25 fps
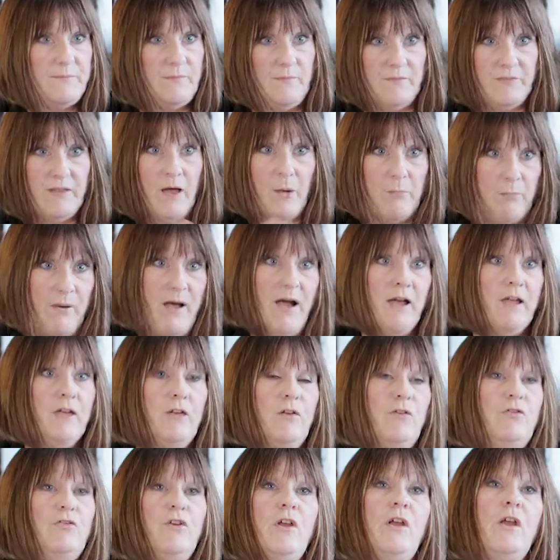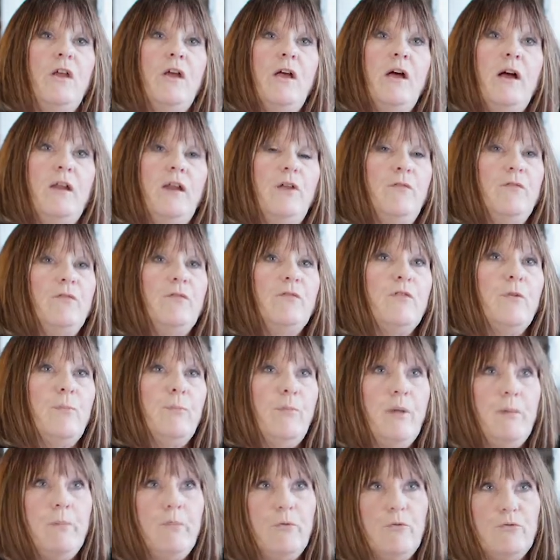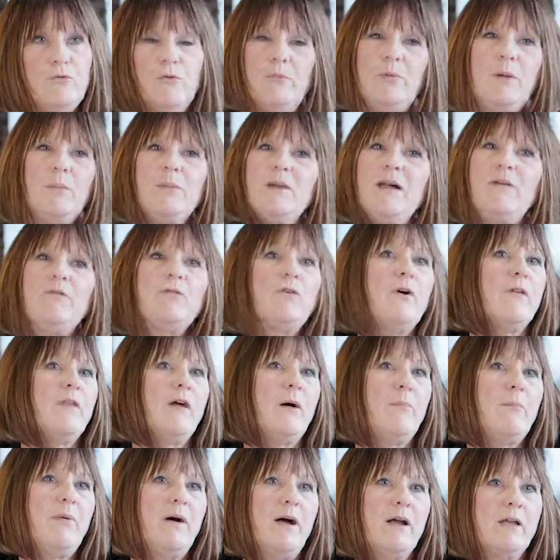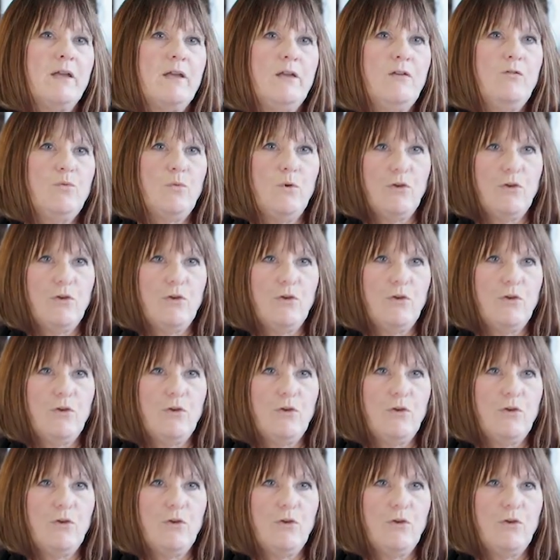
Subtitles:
that package. And if some people haven't got that package,